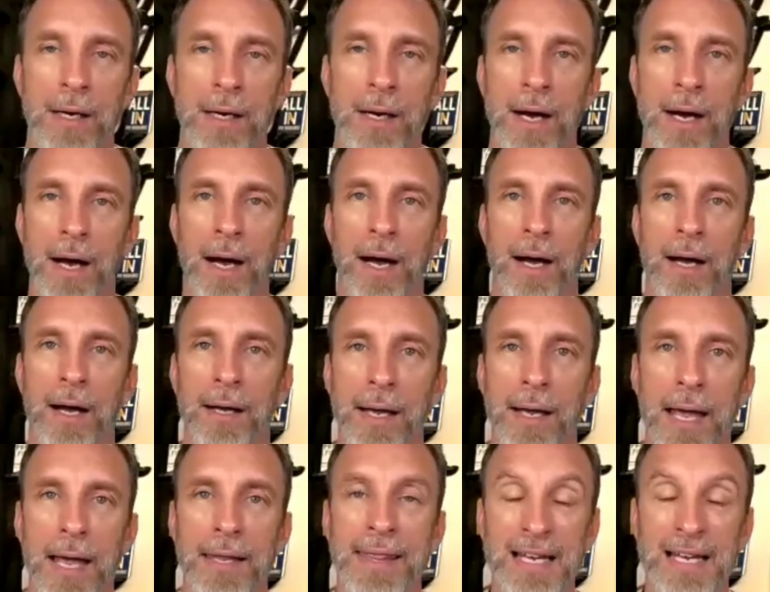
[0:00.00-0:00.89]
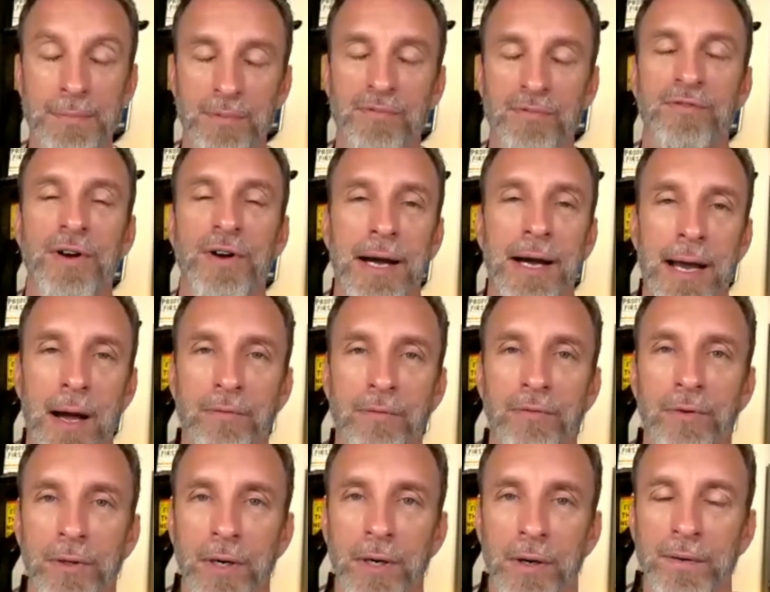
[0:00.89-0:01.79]
Uh, and that's been very
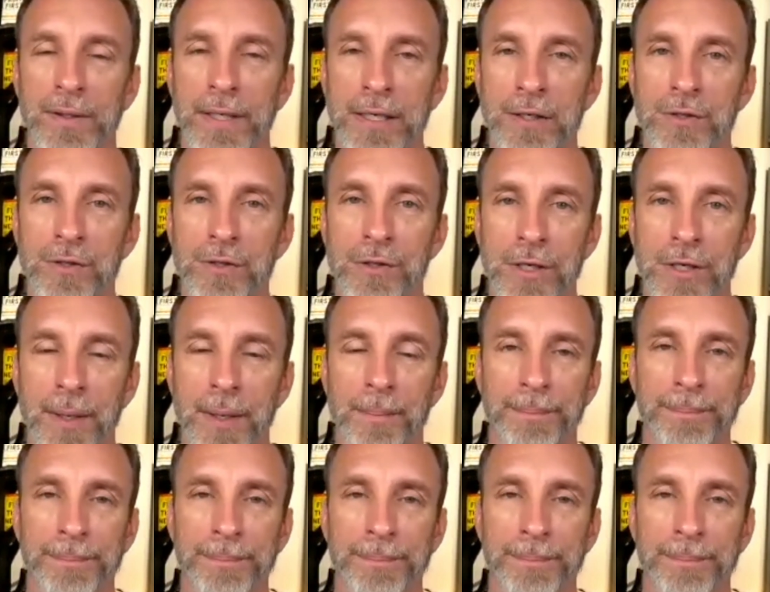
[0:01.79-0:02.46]
helpful in our relationship.